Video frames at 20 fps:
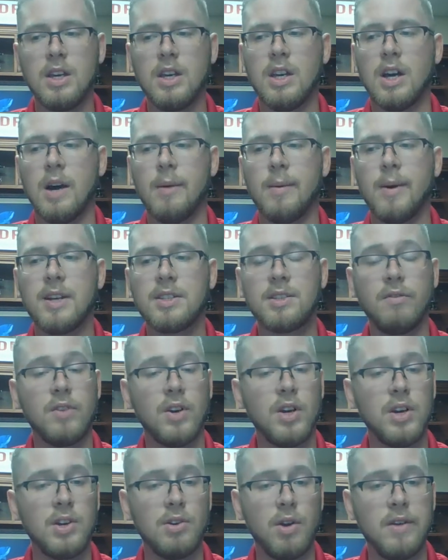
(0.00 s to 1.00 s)
I'm also
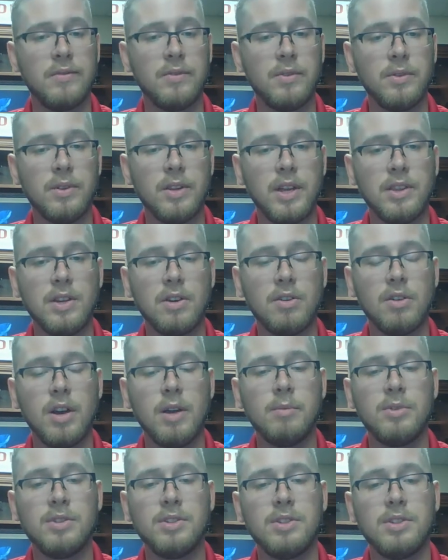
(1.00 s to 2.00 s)
very grateful that they were
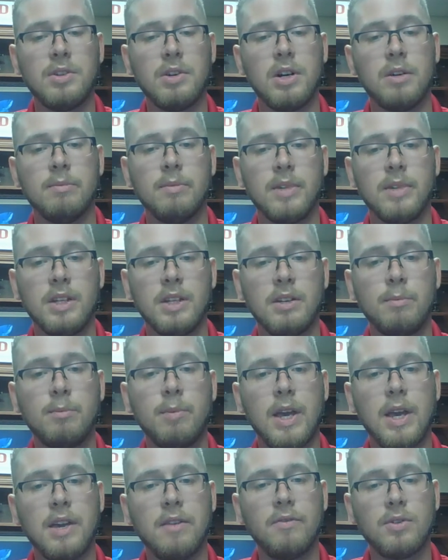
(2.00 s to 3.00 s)
able to help me
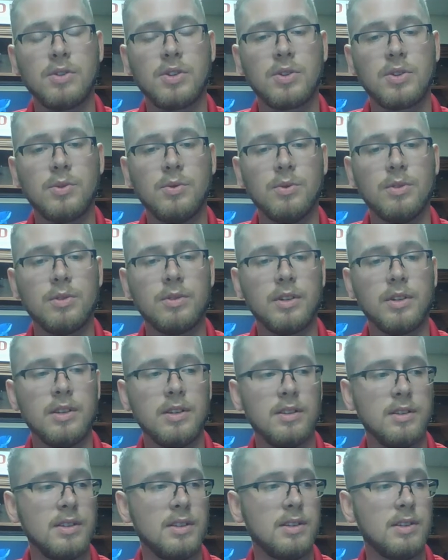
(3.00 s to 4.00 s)
pay for school,
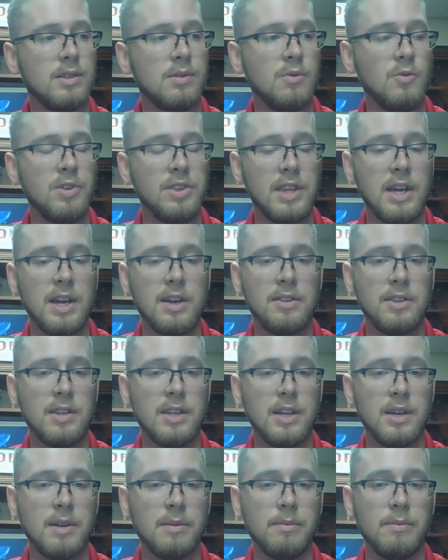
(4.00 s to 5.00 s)
because without
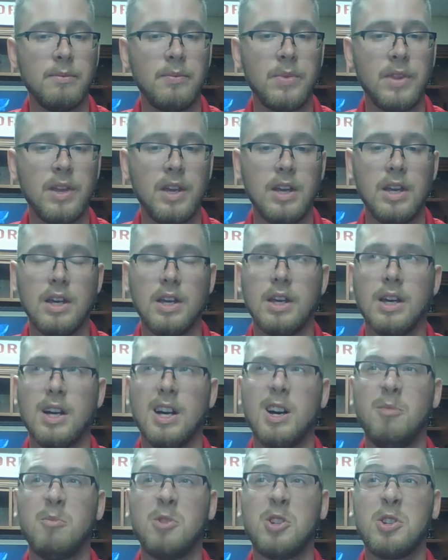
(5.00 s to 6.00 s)
them,
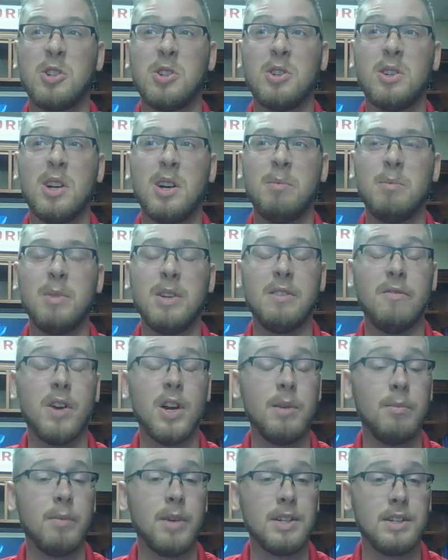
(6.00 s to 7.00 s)
I'm sure I'd be
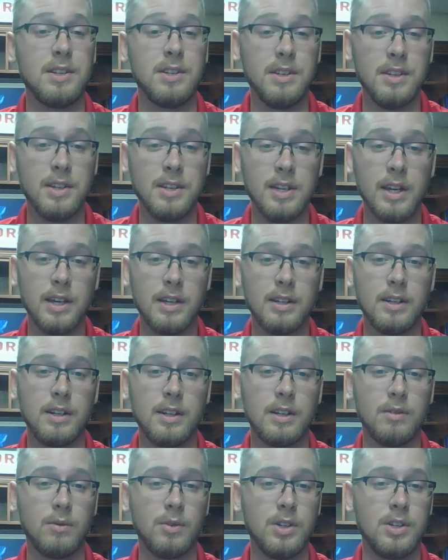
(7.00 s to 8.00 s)
very much in debt,
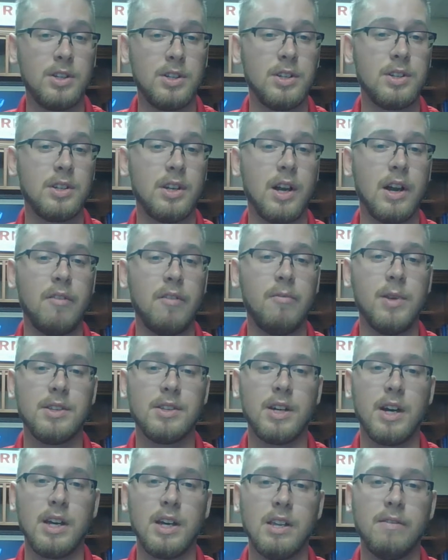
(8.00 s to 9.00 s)
which I've been
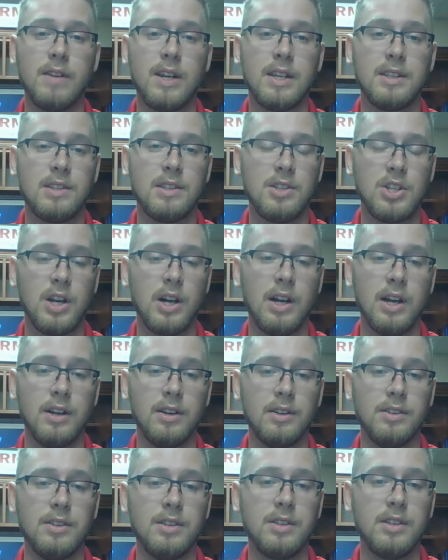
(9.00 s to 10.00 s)
taught even as a
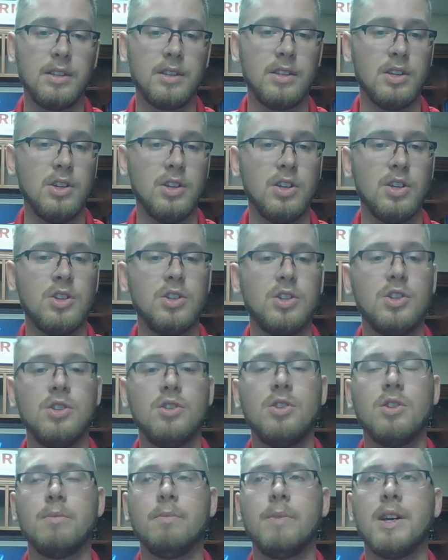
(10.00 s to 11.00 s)
child to do
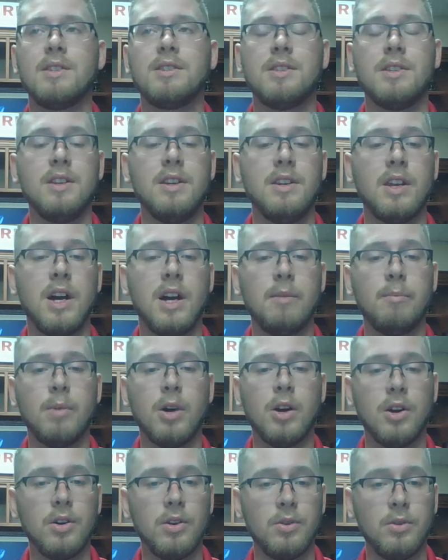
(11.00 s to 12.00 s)
your best to not
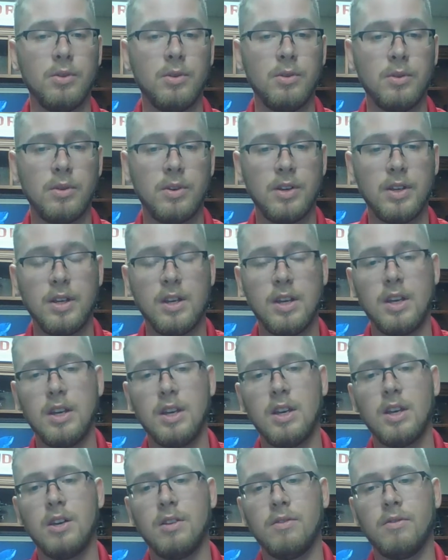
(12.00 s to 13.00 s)
borrow
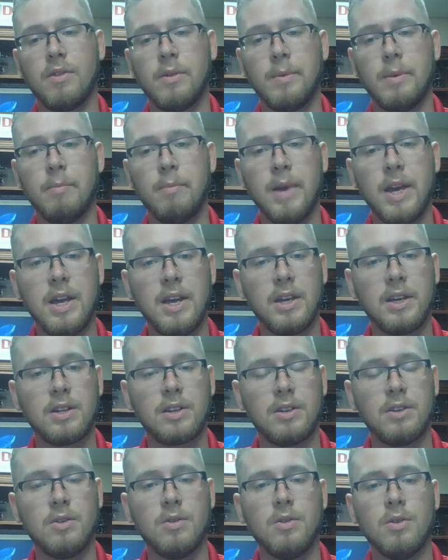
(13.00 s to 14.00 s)
from the bank
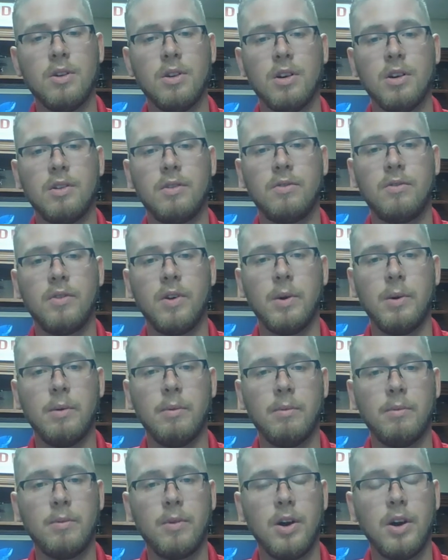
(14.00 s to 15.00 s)
or
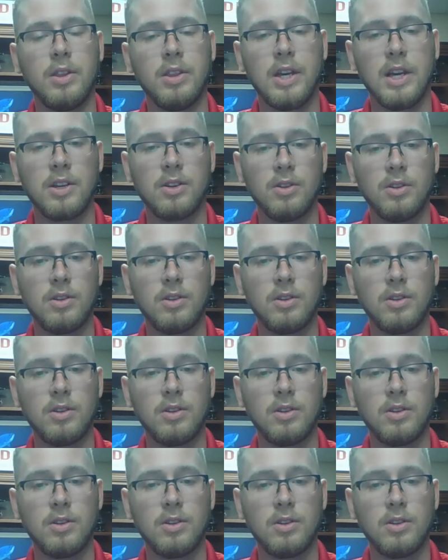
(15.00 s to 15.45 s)
from online